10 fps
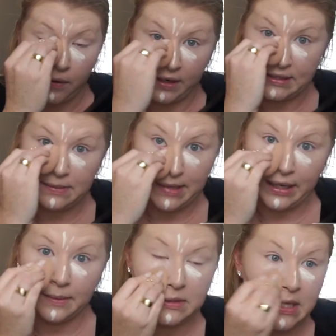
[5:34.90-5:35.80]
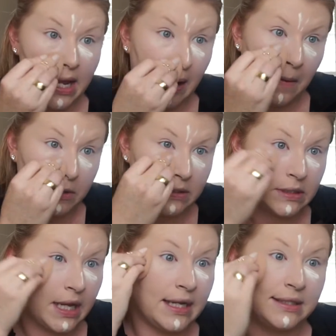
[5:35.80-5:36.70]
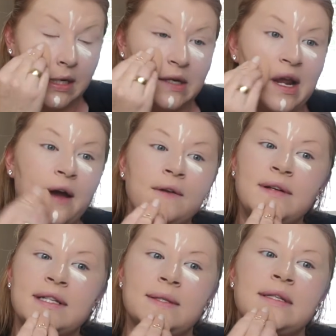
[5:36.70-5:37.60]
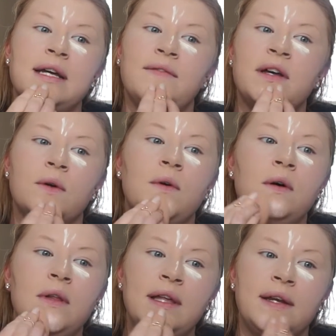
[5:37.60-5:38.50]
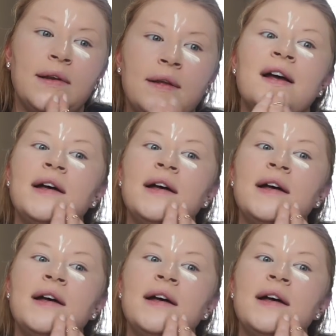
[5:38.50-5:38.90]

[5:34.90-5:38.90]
crazy makeup today. I'm just like sitting down because I was kind of on a roll, and